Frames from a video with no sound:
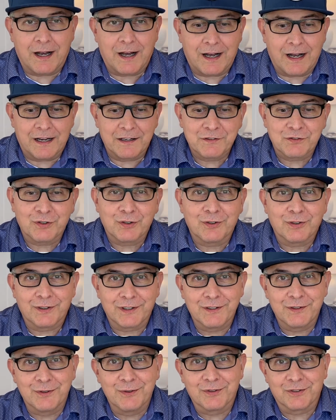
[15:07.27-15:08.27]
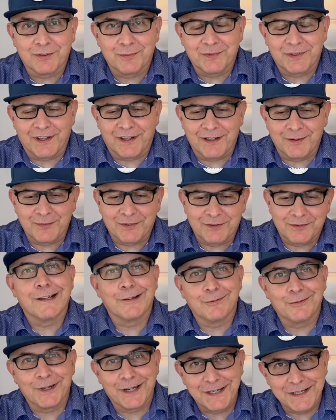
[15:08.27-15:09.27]
I certainly do sometimes.
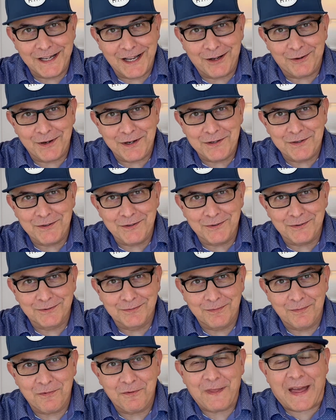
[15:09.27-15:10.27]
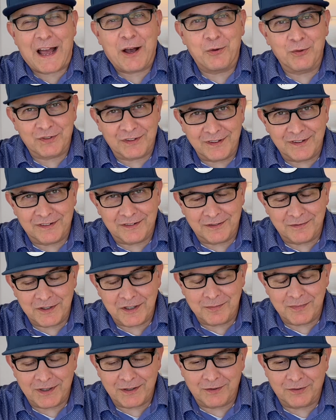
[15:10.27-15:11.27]
And right now I do. Thousands of
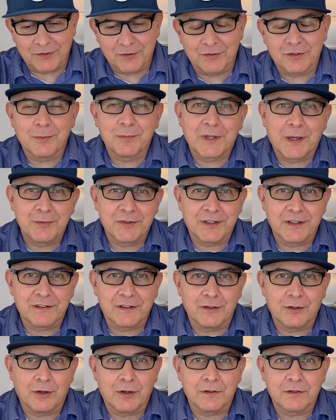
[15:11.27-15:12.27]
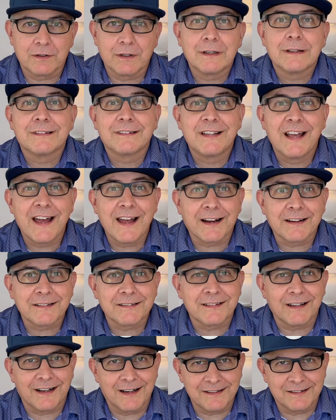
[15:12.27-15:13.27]
emails. So sometimes it gets lost.
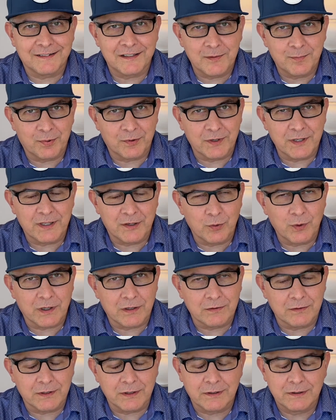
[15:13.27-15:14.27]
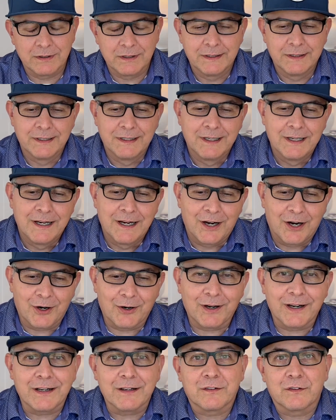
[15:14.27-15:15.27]
Text, I see pretty quickly.
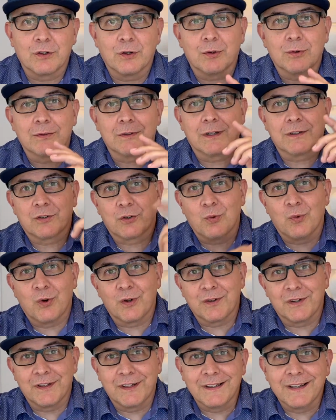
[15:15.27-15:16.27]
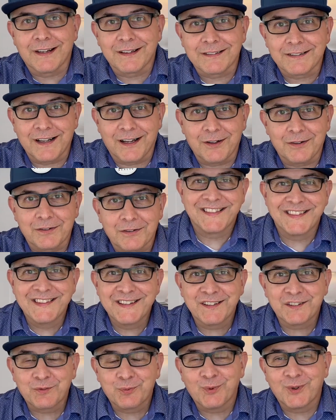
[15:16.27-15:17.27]
All right, so let's go on to the next house.
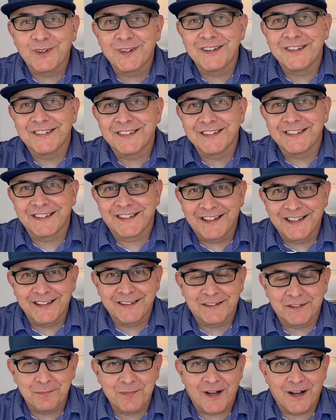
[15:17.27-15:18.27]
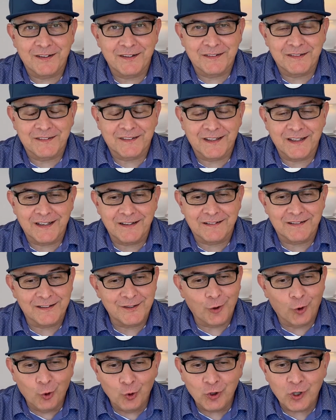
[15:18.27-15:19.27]
This one is in Kitsmont Estate. It's
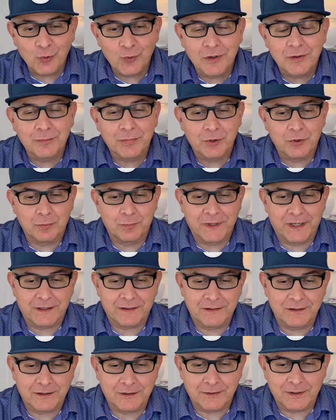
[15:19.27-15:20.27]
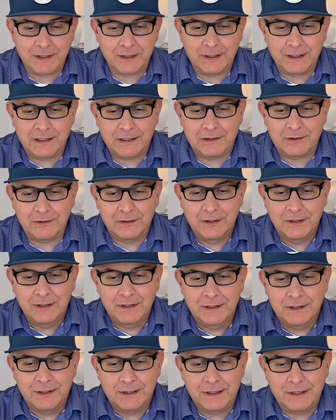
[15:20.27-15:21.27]
the only one built back there right now.
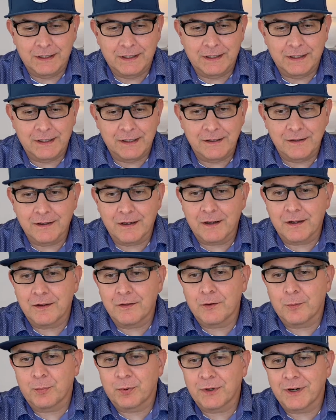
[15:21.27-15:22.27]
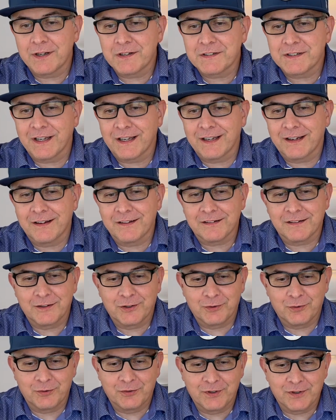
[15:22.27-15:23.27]
And the price tag is a
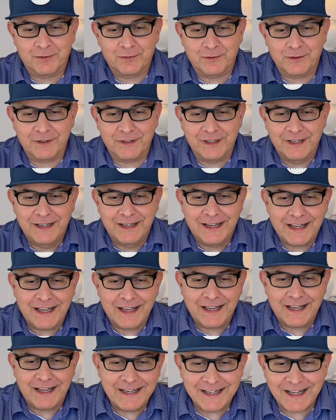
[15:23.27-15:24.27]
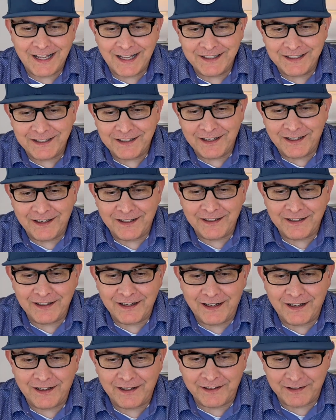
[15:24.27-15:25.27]
little different,
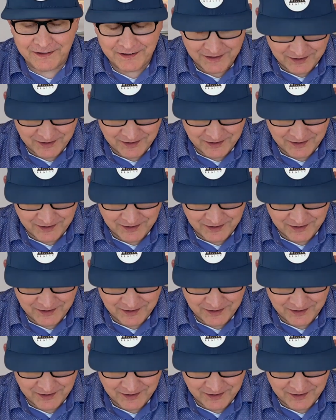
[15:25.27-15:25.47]
$899.9.